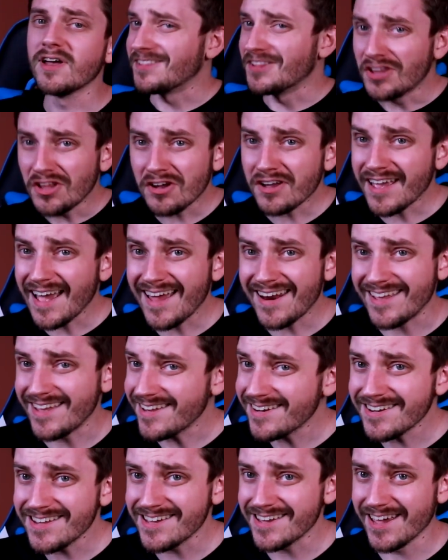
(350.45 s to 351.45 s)
Look at
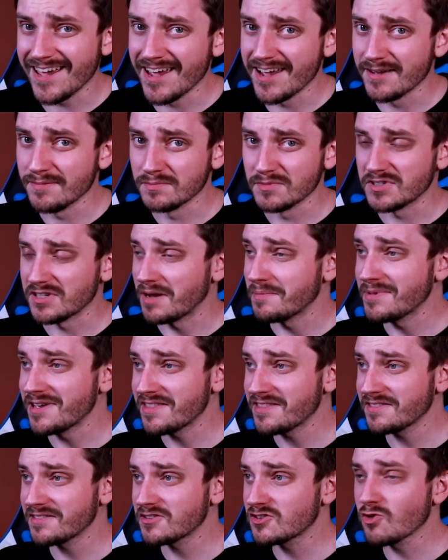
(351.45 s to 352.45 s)
indie games. I
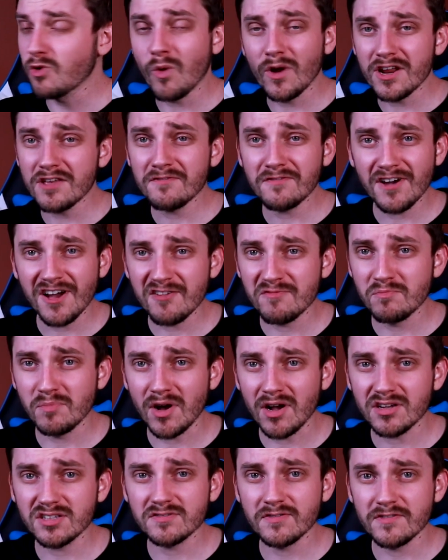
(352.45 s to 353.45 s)
mean, 25
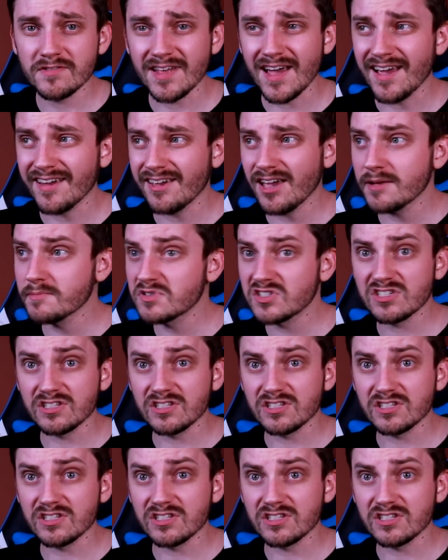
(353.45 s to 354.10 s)
bucks for that game.